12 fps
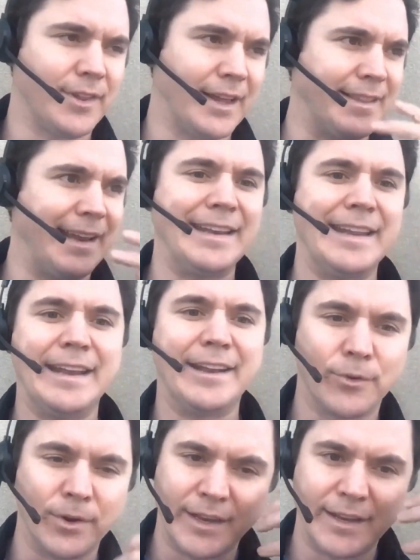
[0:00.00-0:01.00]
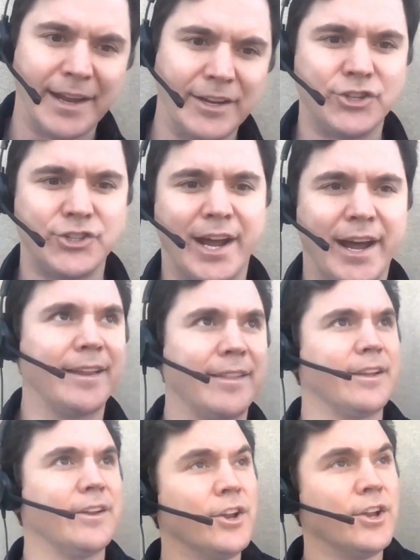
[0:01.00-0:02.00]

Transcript: Like they need a really nice shot and the